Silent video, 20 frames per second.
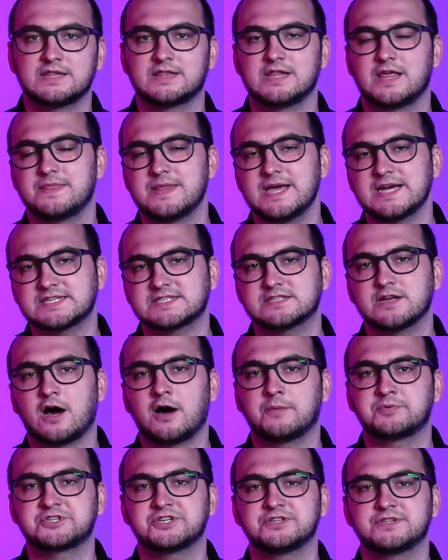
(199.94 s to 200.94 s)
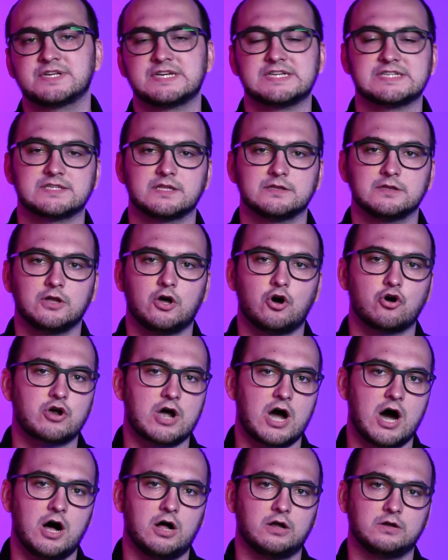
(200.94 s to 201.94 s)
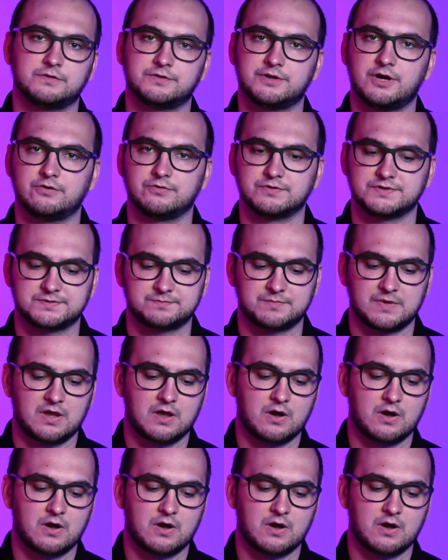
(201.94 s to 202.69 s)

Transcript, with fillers: The next option is lock all nodes.